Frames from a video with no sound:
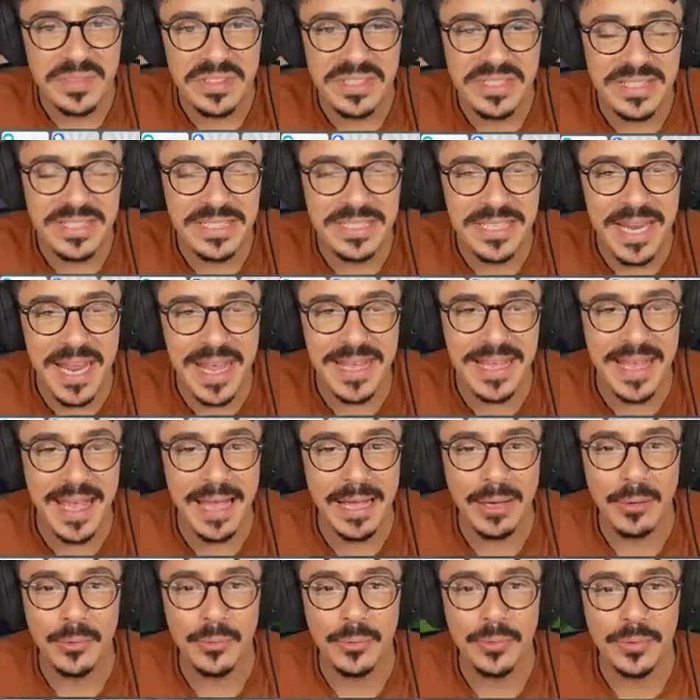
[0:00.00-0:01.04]
Stake
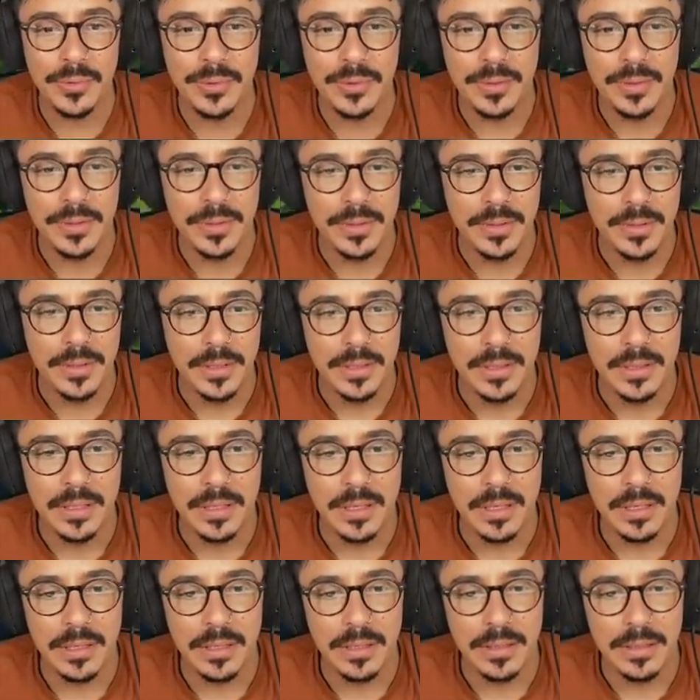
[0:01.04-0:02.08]
out.
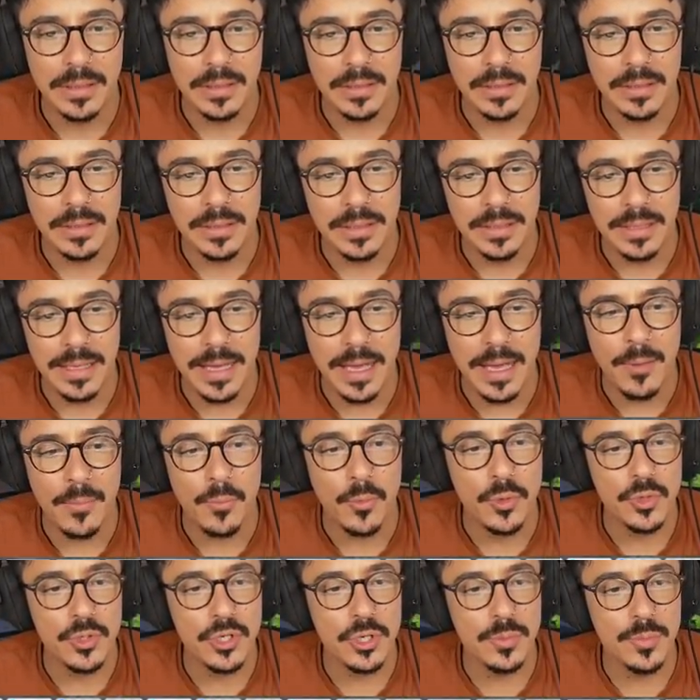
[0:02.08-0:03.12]
Yeah,
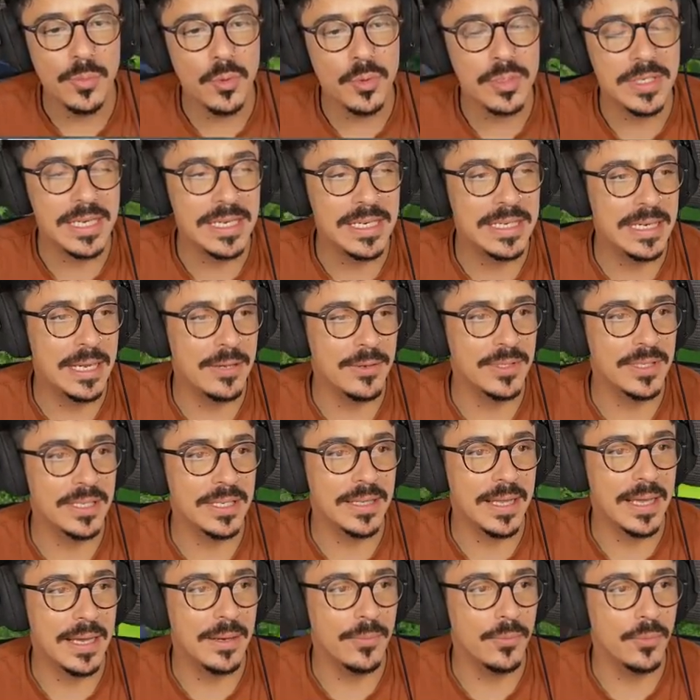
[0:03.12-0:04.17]
we'll do more details to
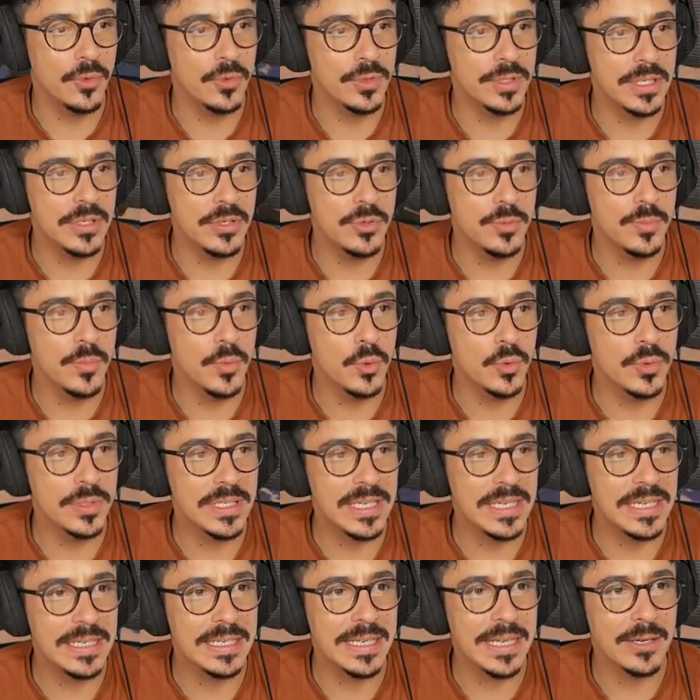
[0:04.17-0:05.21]
that. We'll do more
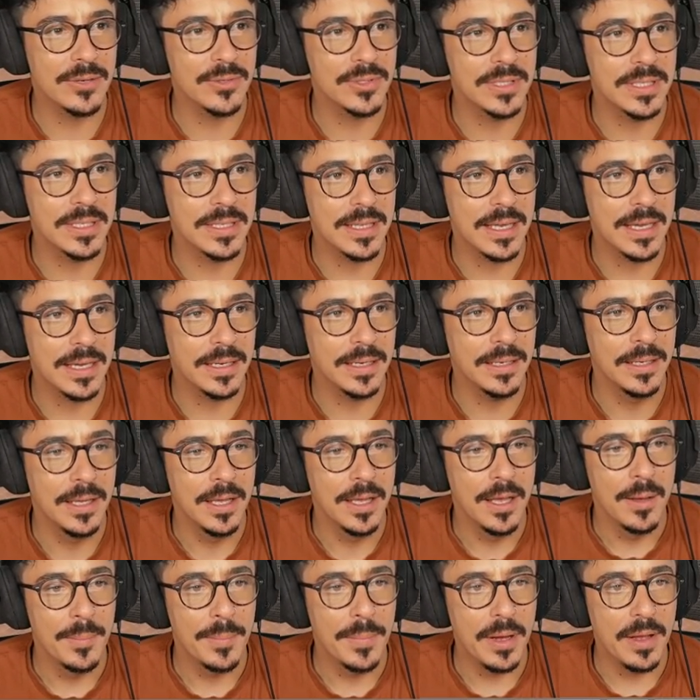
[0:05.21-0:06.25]
details to that.
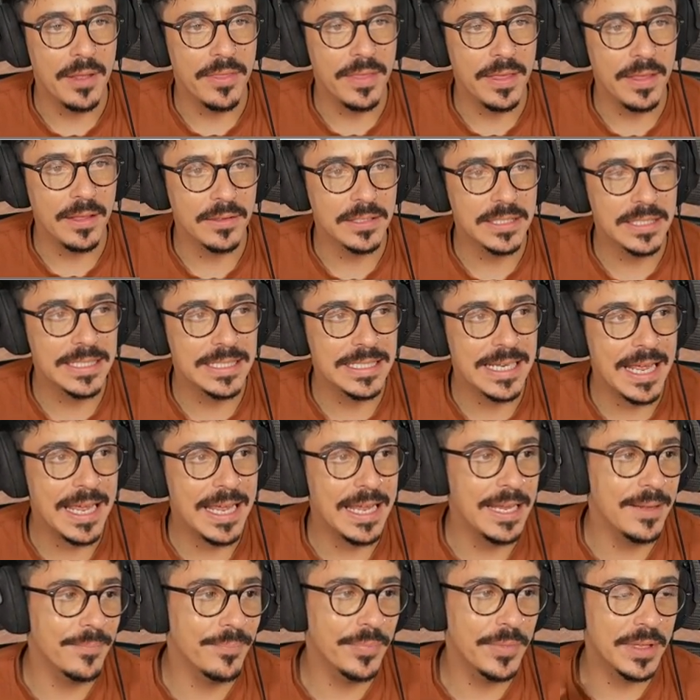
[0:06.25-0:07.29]
But I think
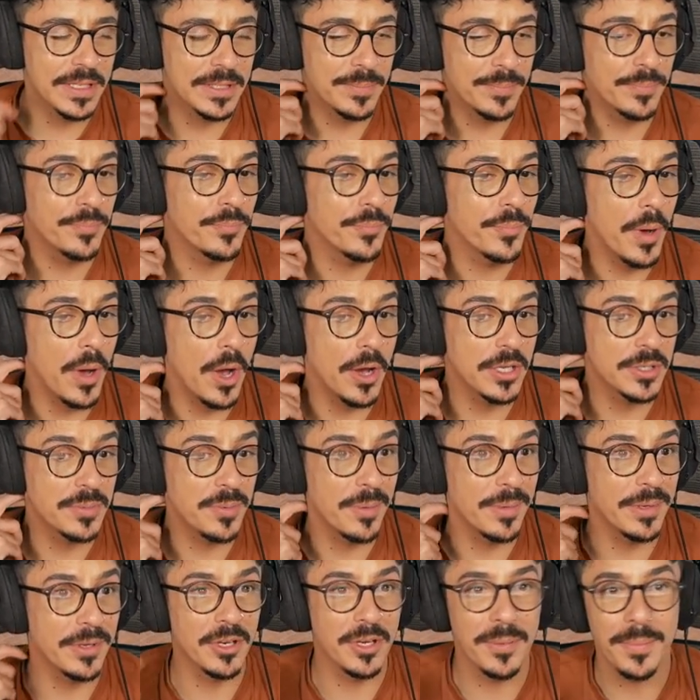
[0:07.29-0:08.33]
today, this part's
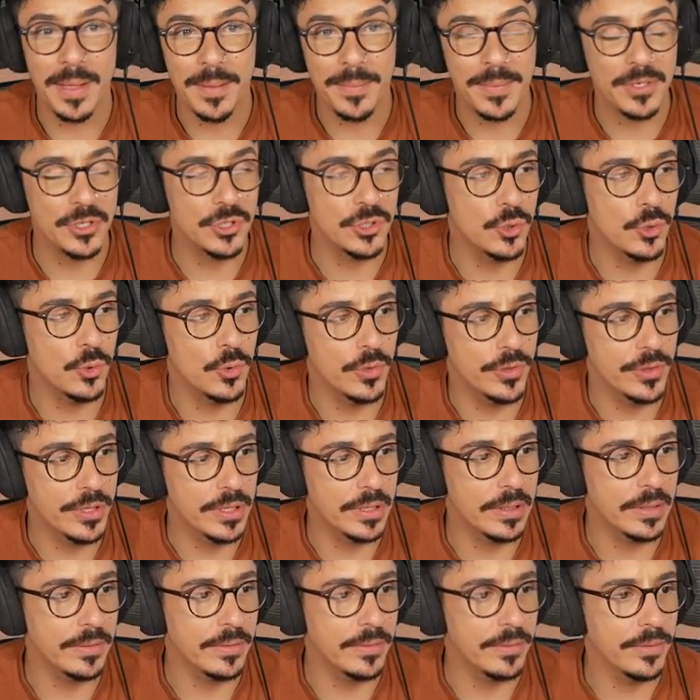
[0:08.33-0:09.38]
probably going to be a bit shorter
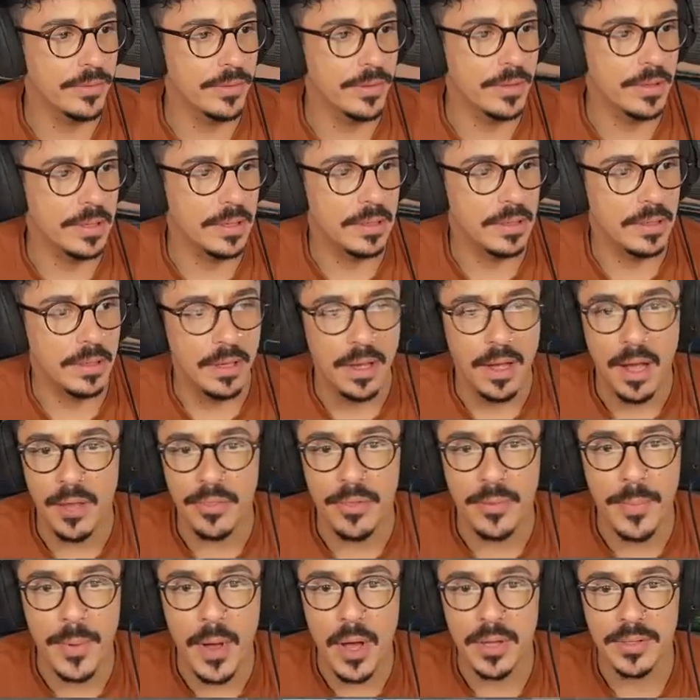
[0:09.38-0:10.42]
than the
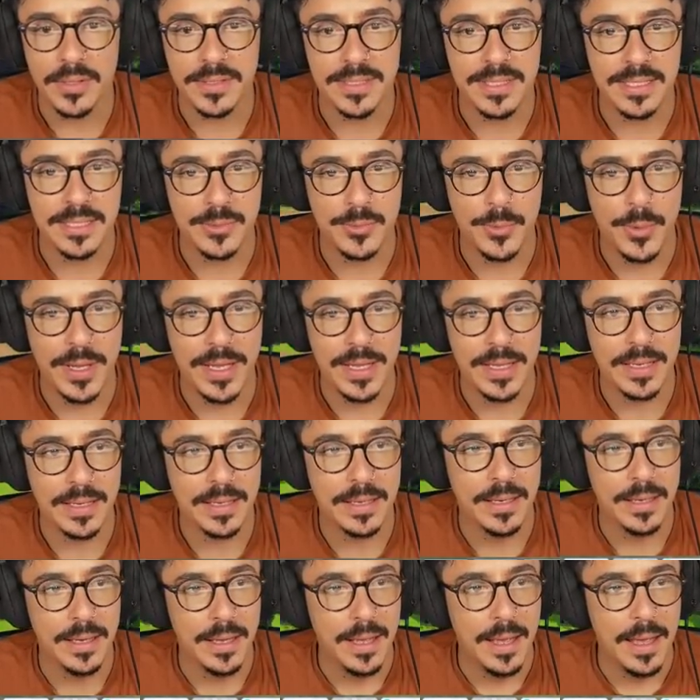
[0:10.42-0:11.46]
other parts this week.